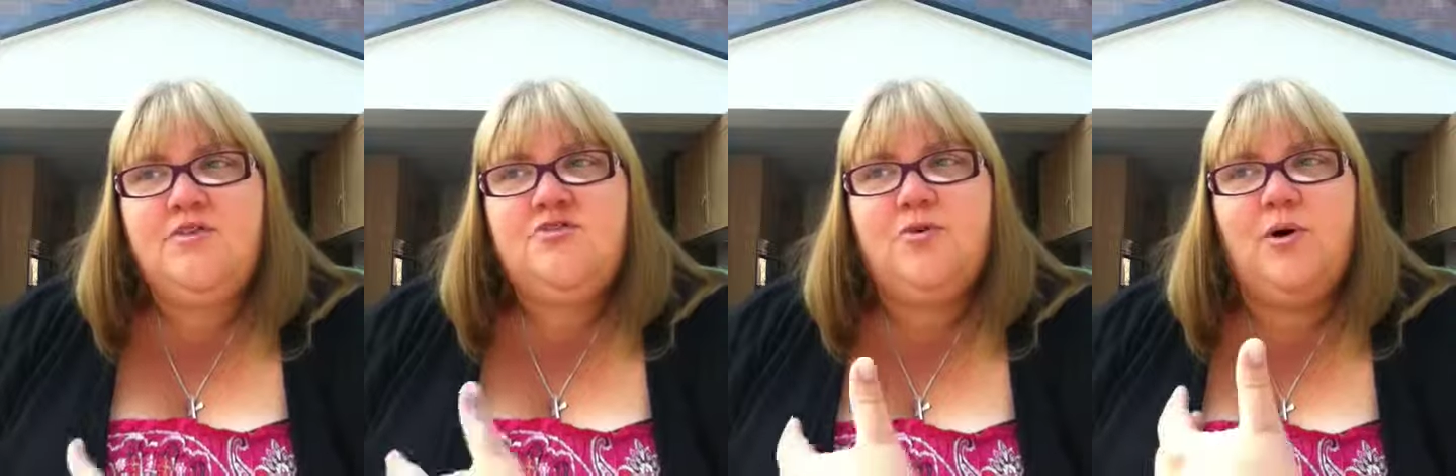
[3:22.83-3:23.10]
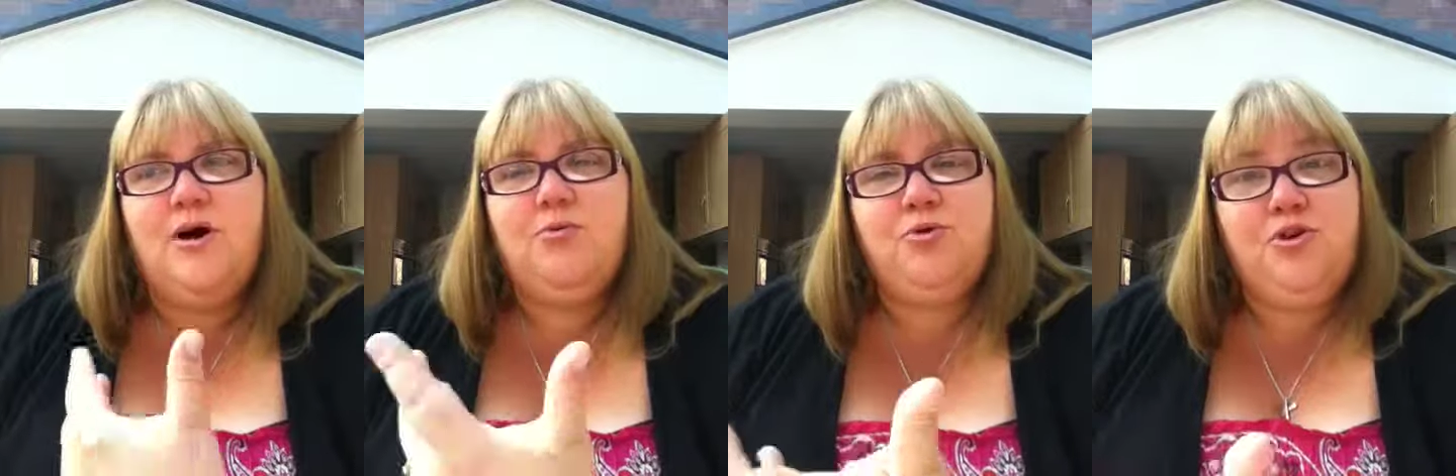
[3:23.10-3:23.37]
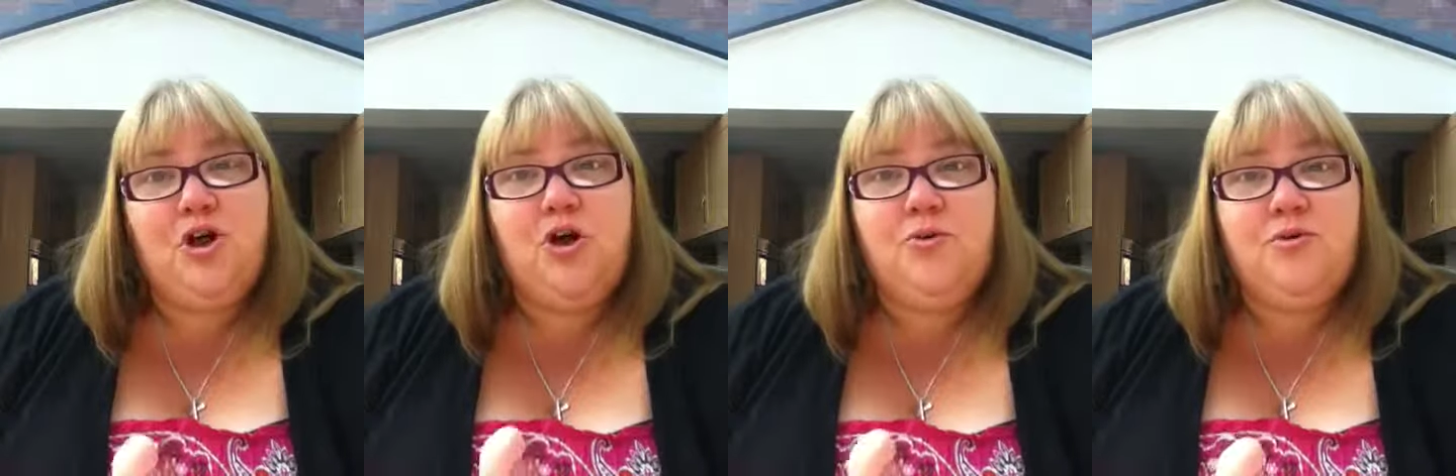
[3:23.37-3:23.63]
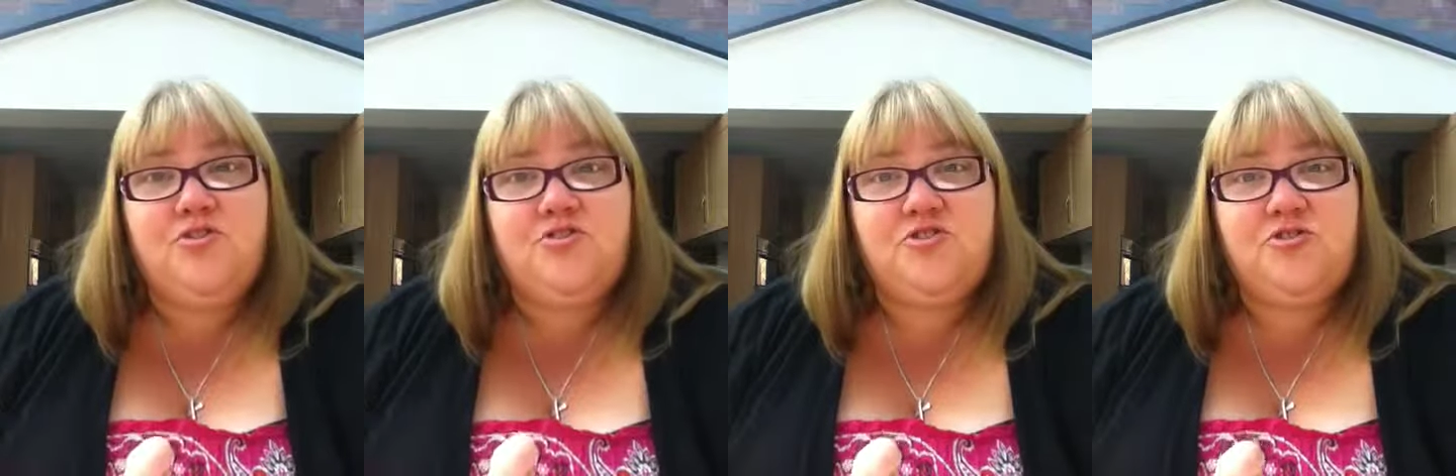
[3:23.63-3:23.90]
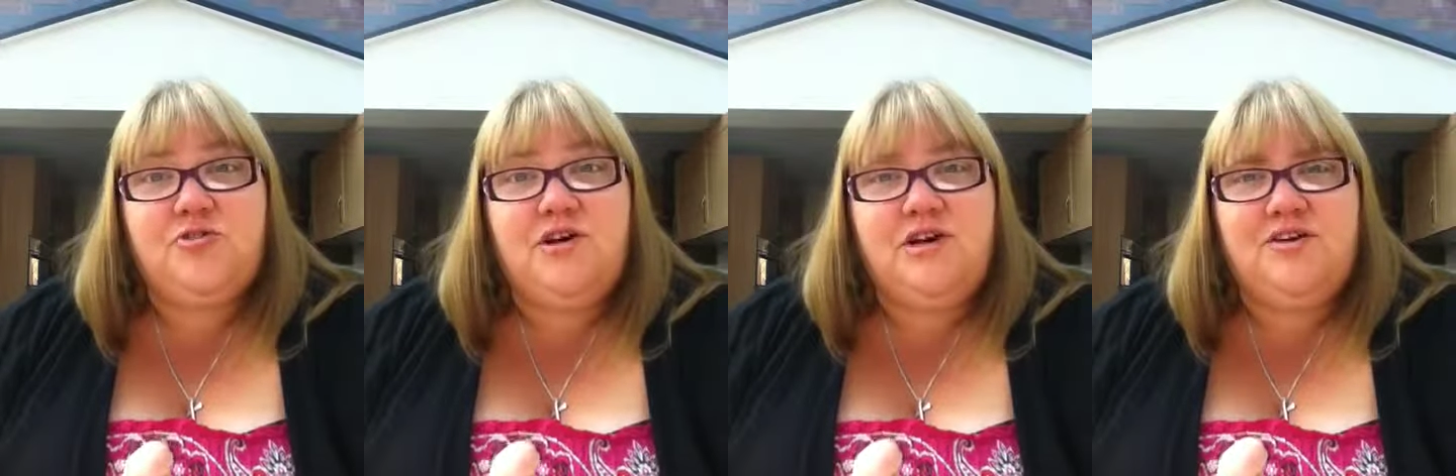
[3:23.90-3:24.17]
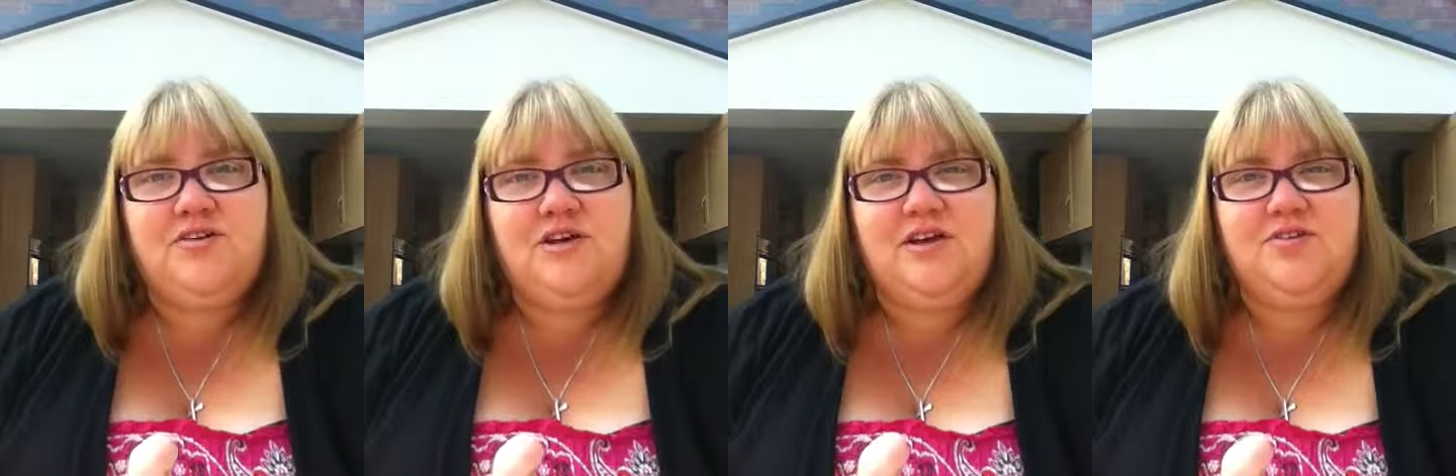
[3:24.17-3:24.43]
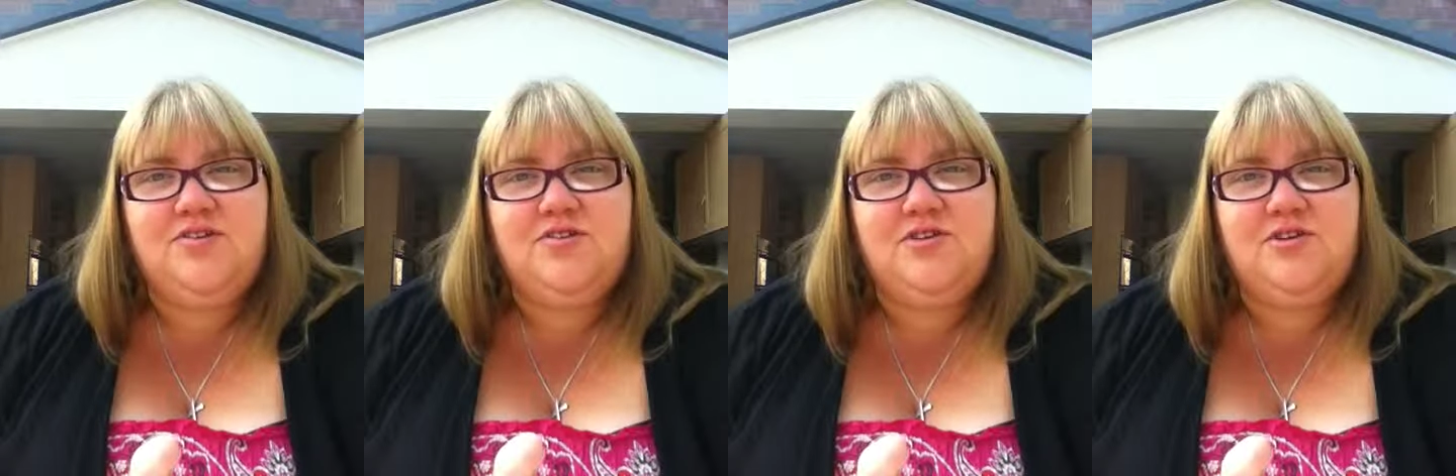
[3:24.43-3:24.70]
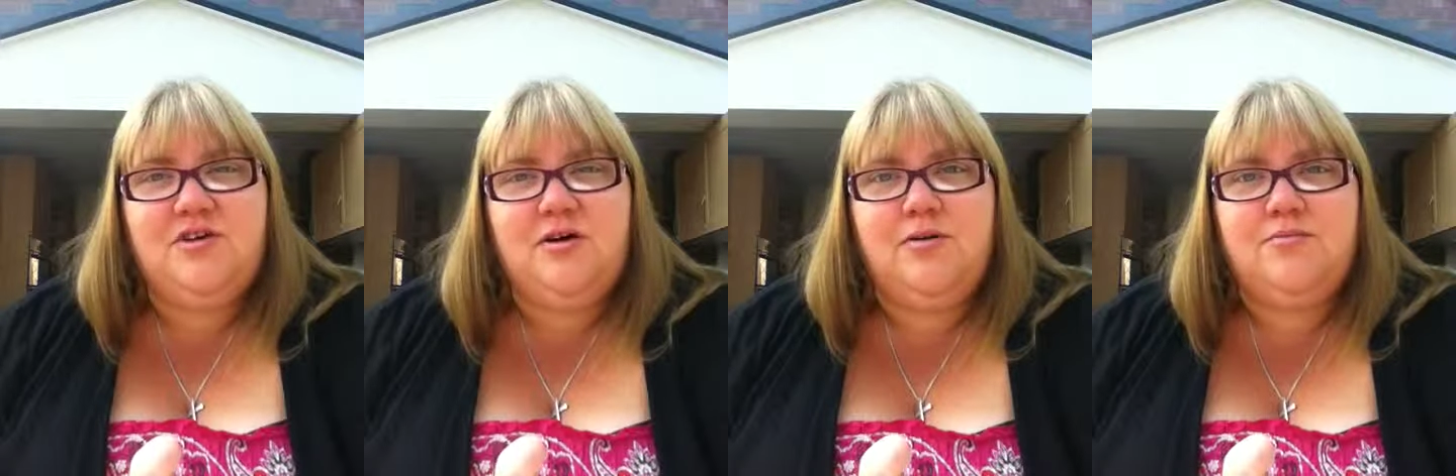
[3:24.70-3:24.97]
So I will know which story it is
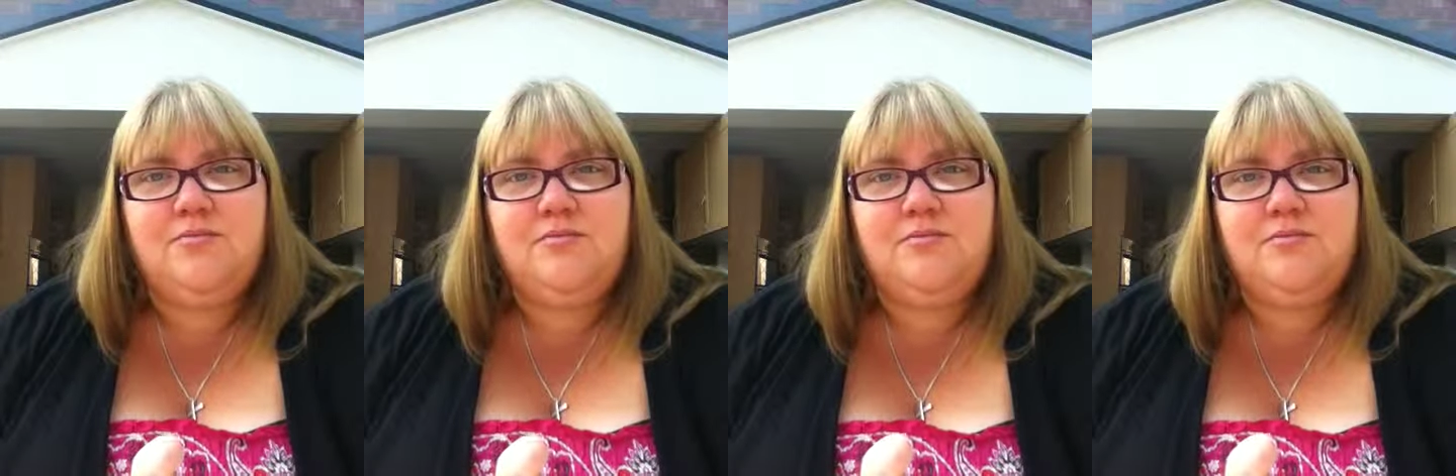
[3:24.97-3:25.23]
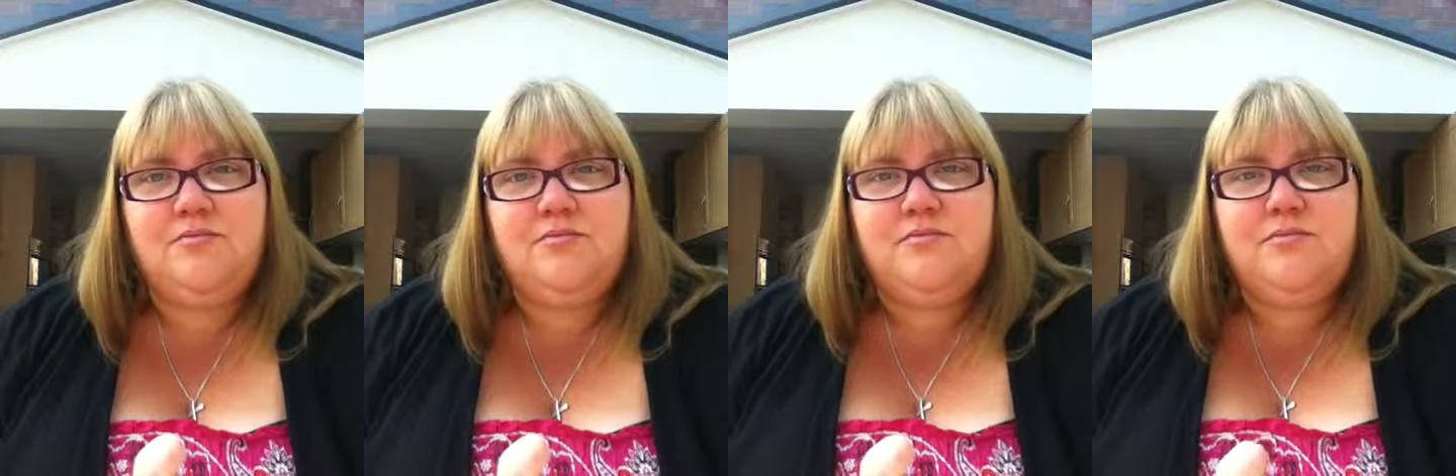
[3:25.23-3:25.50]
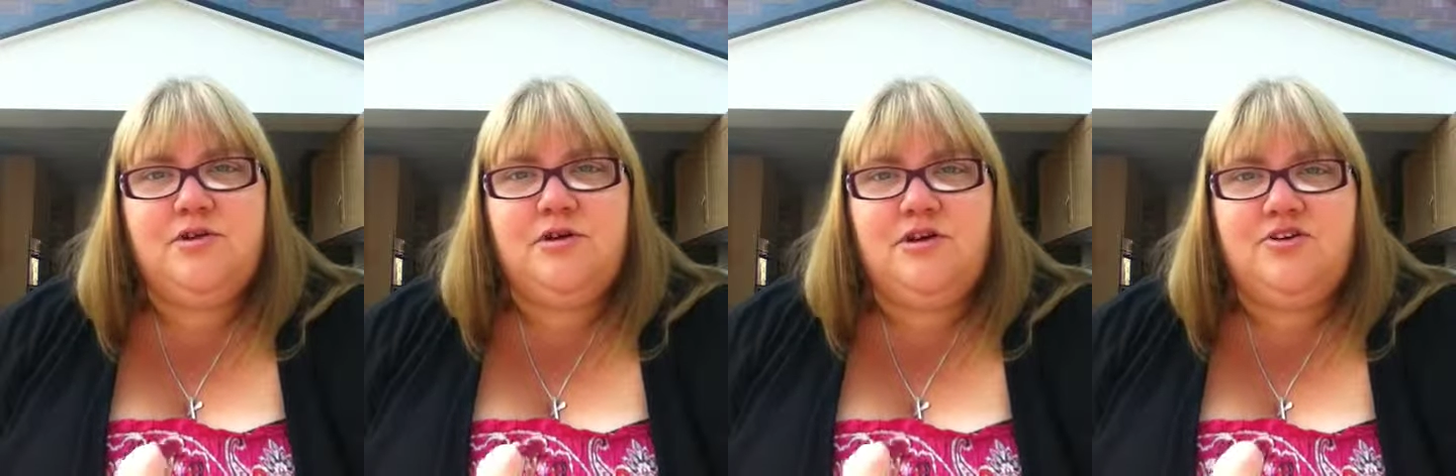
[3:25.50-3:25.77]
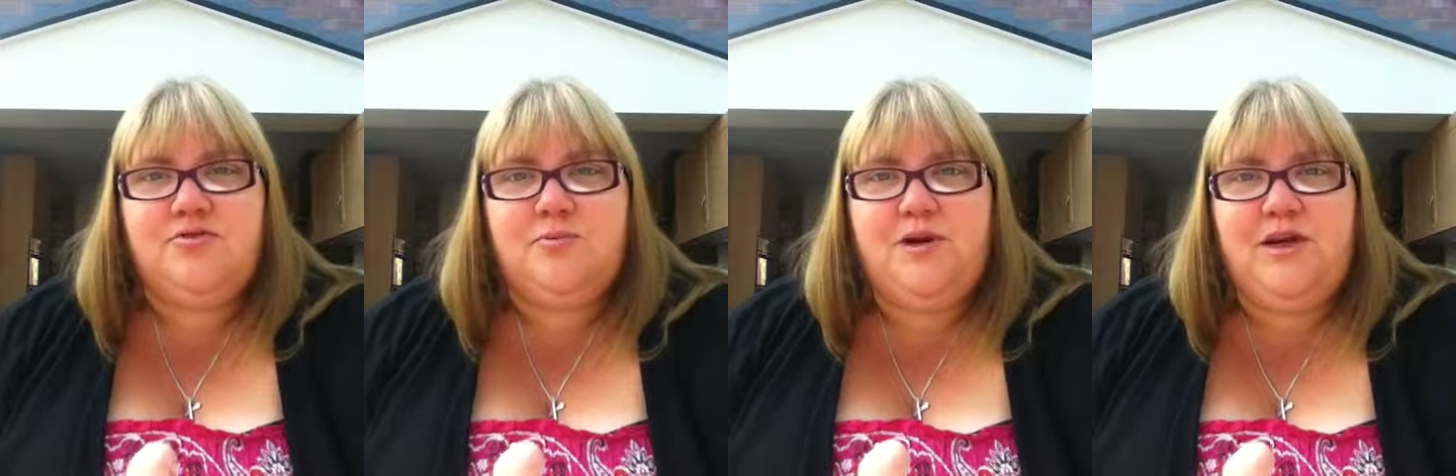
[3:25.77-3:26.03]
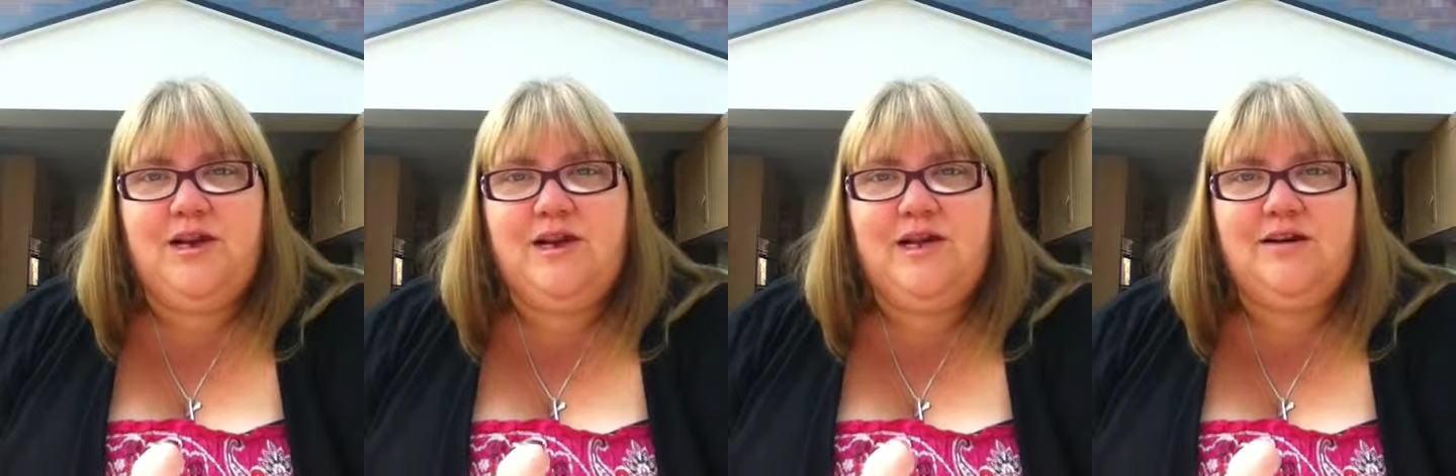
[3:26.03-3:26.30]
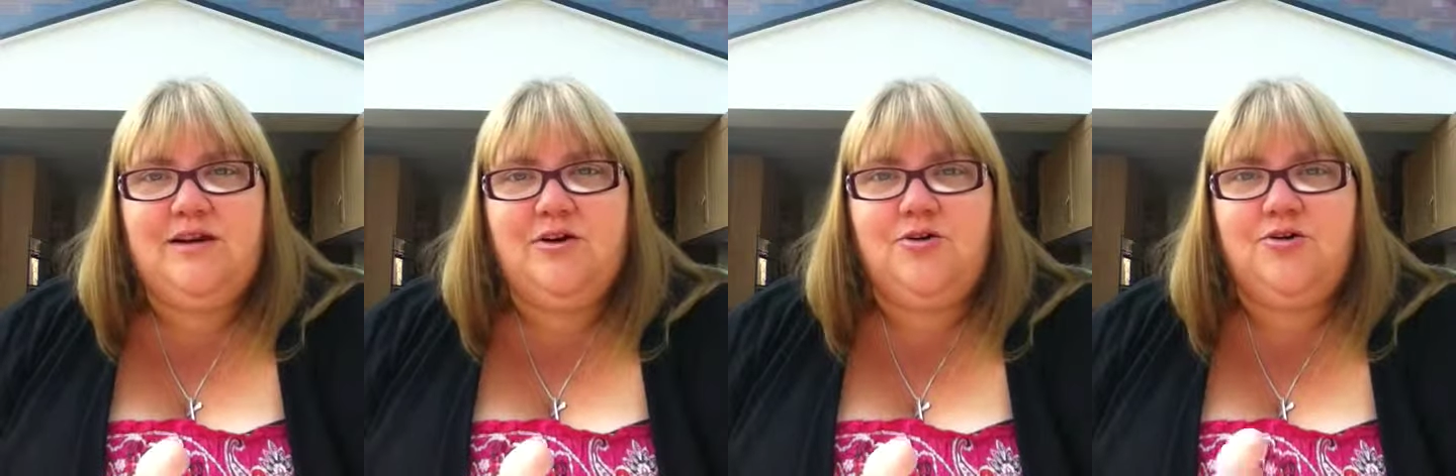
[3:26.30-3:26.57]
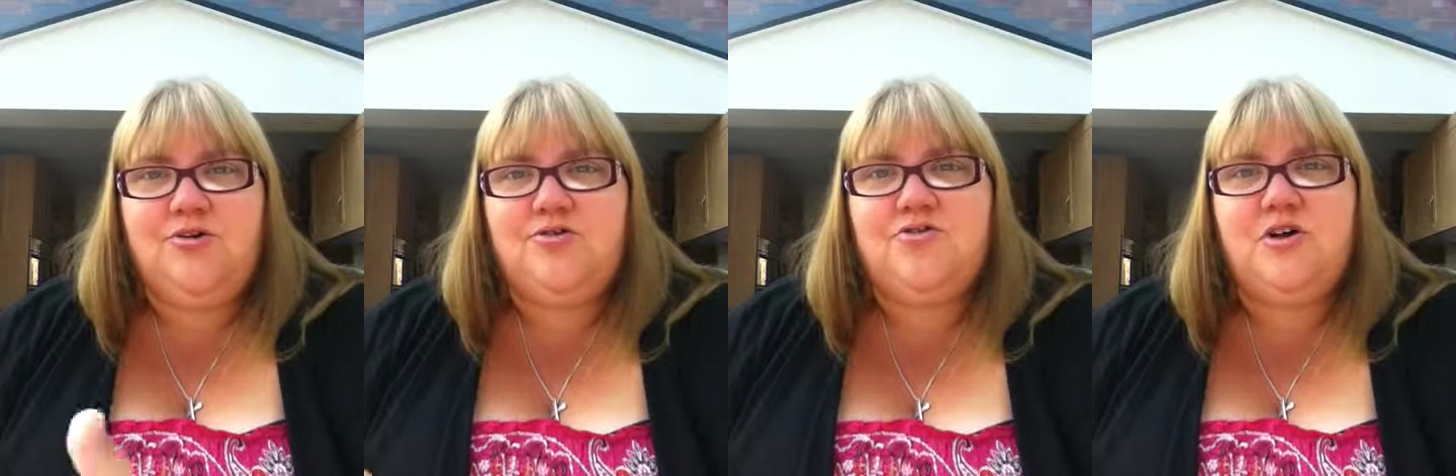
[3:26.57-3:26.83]
that I'm going to be leading on.